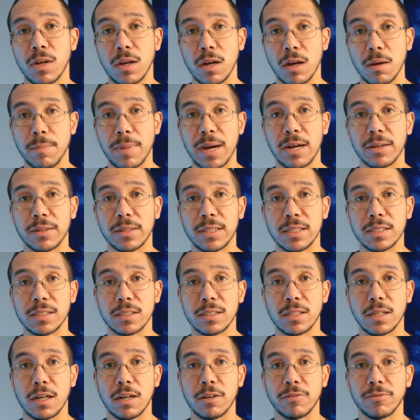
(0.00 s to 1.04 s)
about this
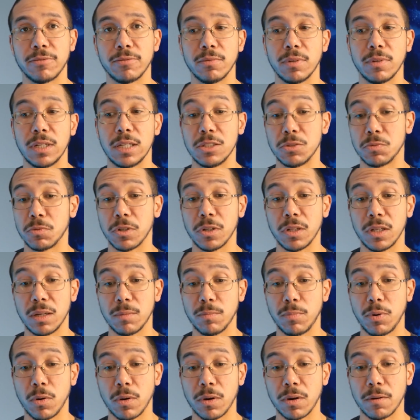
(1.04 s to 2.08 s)
stuff is really
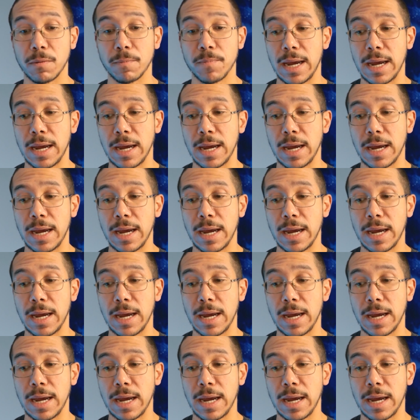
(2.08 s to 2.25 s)
important.